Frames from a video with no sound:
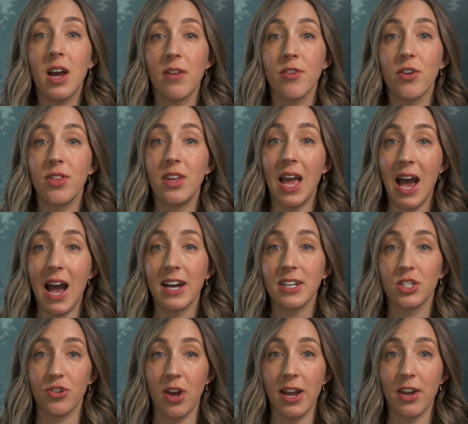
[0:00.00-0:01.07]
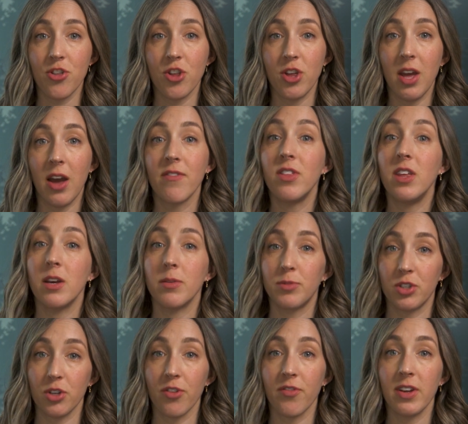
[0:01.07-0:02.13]
to cover the ACT strategy of the
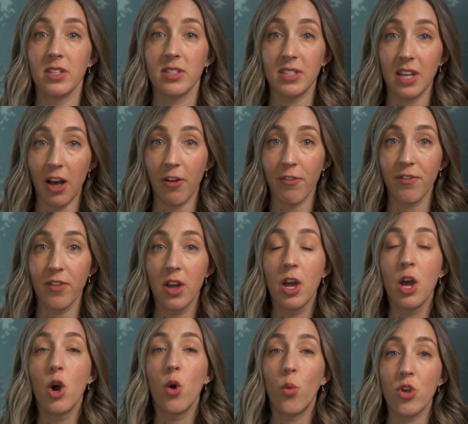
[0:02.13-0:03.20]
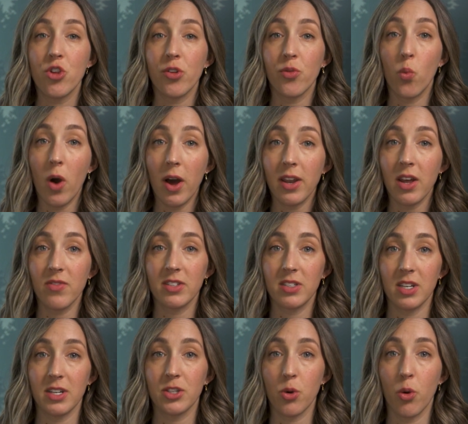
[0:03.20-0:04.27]
observing self, which is one of the
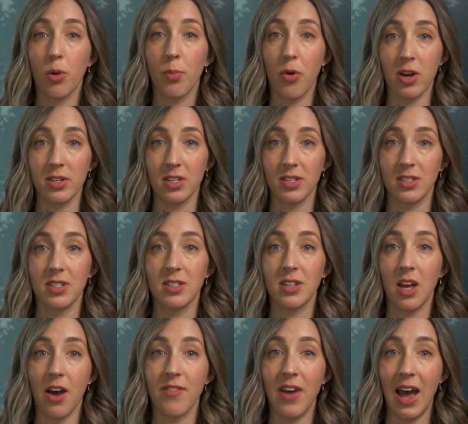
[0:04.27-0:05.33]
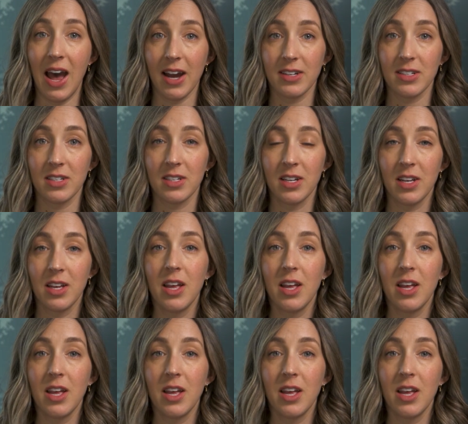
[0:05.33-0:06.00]
six core processes of ACT.